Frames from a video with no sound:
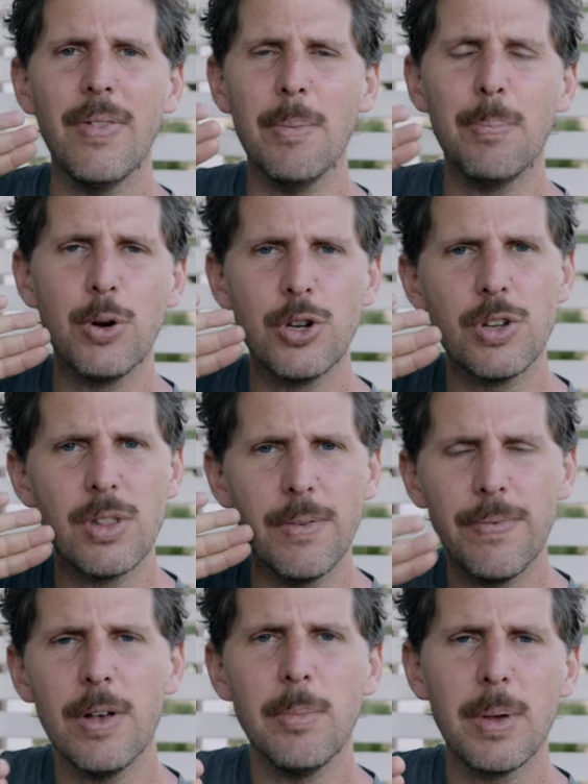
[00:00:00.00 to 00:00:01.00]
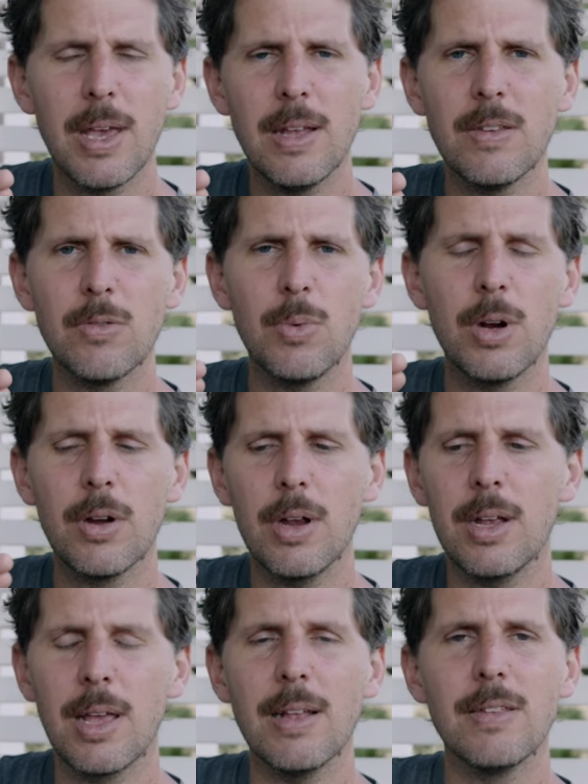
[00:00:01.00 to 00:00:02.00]
that pushes the film against where
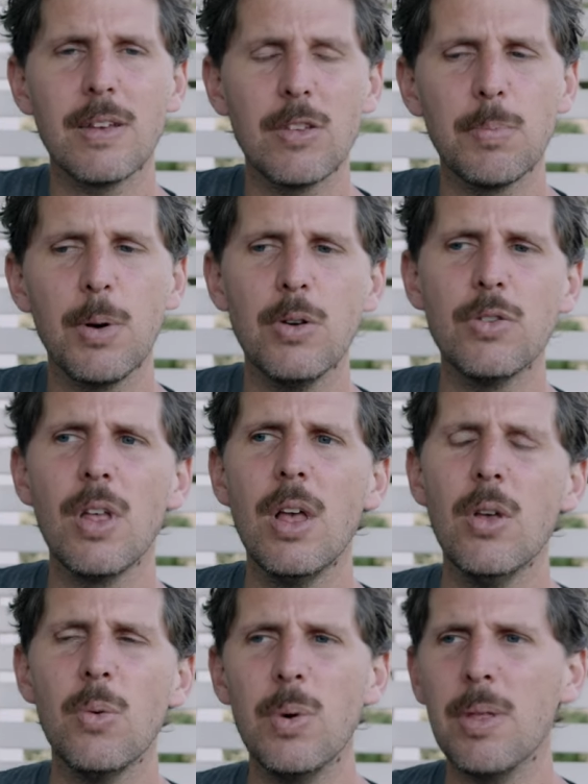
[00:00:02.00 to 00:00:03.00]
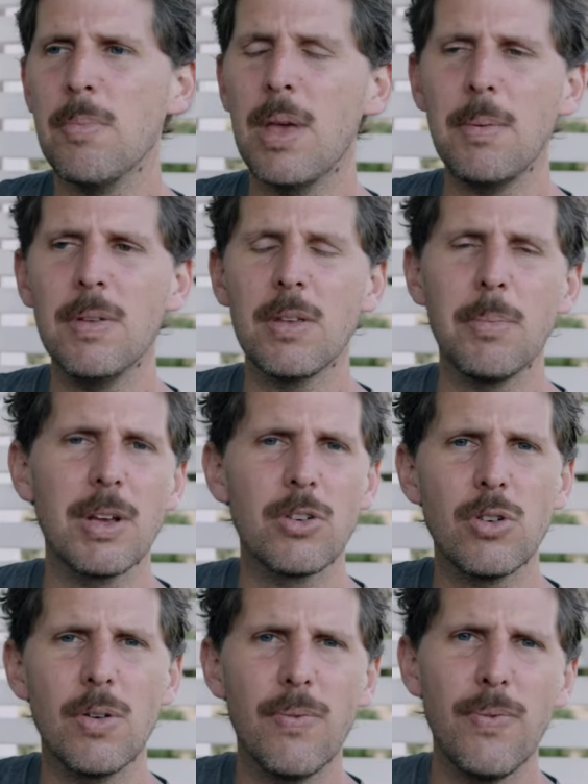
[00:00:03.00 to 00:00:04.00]
it gets exposed, with maybe some
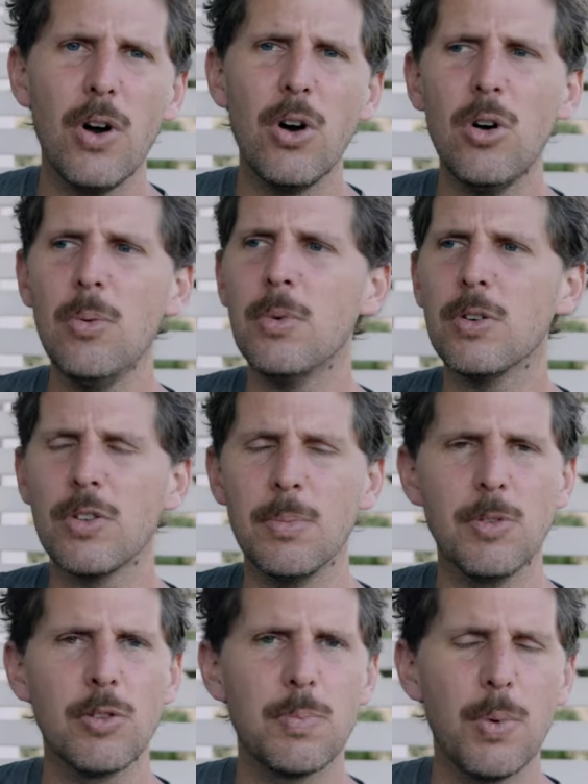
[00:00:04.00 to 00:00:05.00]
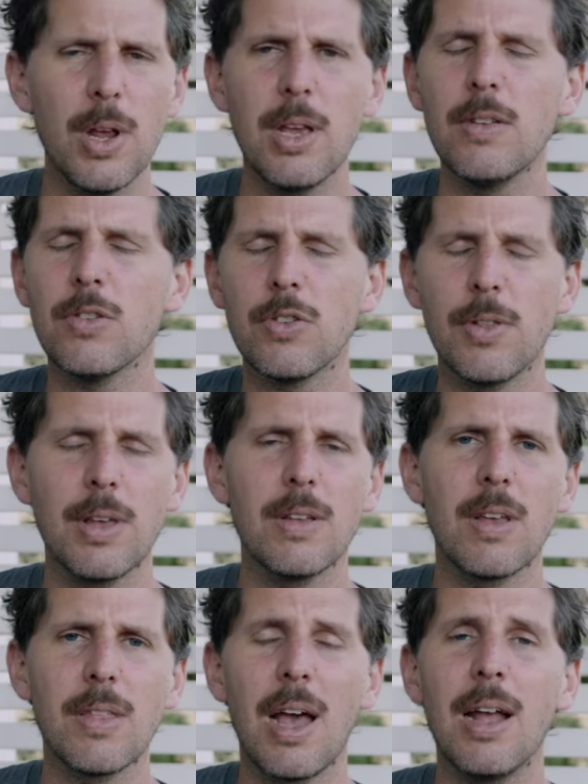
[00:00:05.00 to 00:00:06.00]
extra foam or some springs or things
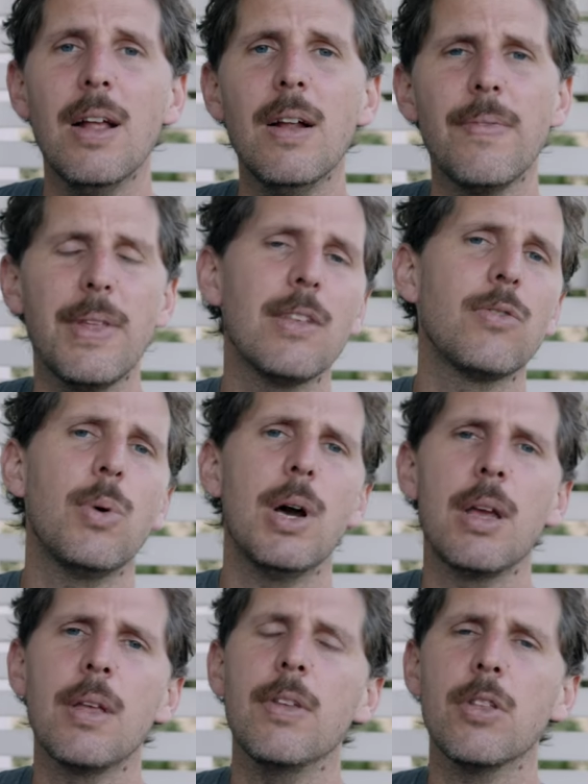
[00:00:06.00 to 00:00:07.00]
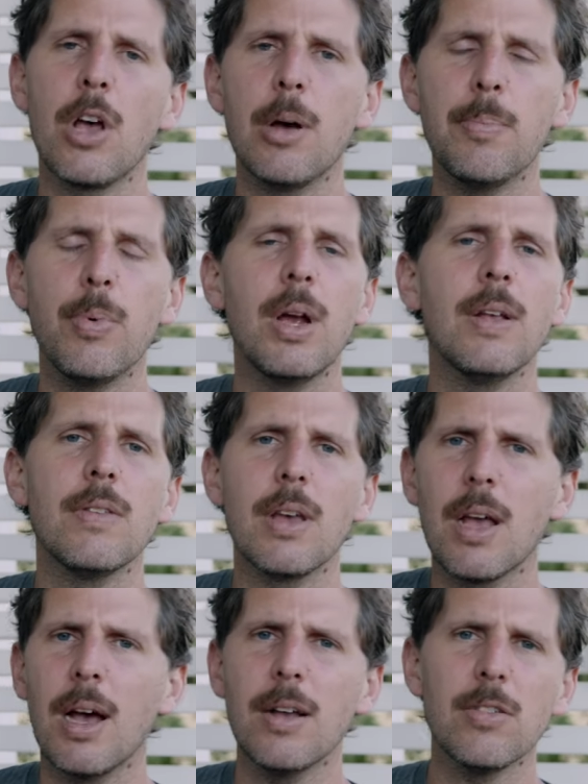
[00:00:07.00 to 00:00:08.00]
like that. That's why the top brands
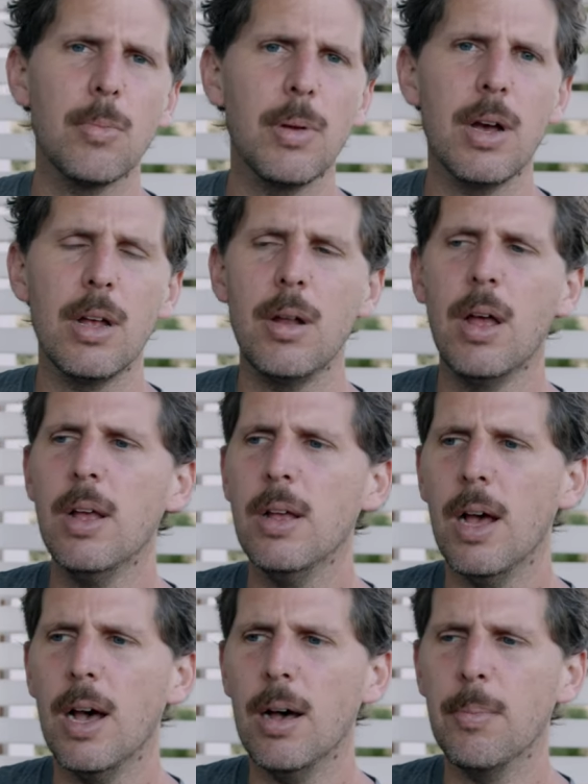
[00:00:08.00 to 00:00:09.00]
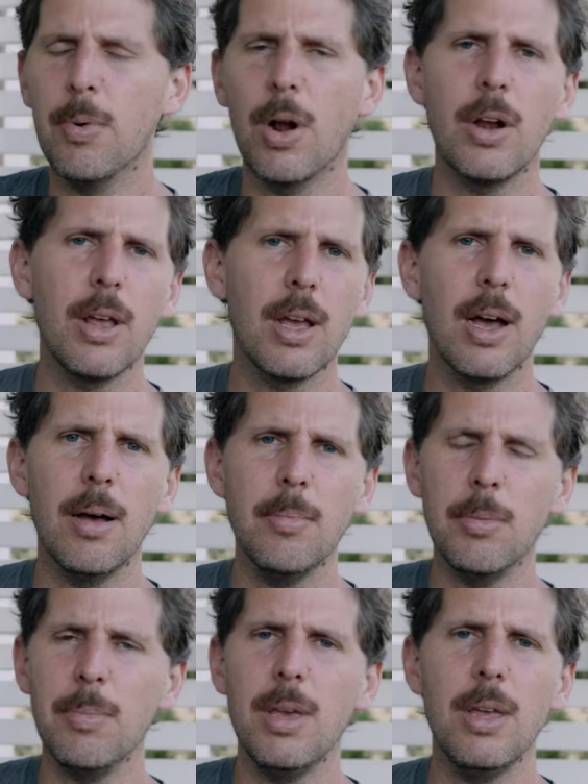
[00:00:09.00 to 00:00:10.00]
like Hasselblad, uh, Bronica,
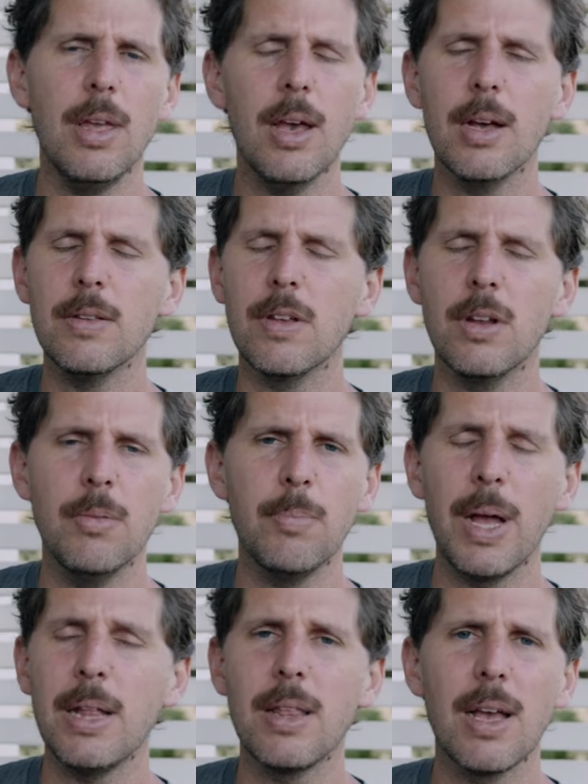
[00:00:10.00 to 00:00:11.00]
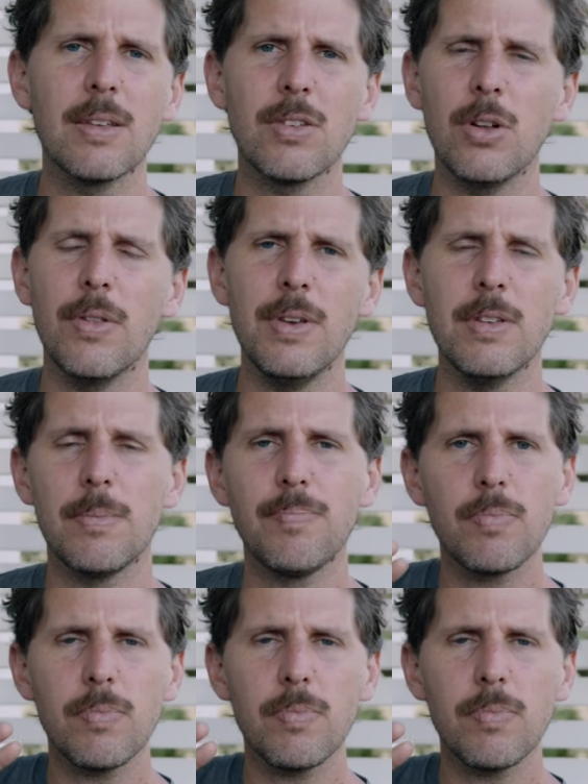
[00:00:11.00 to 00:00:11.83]
Mamiya, and Pentax and all these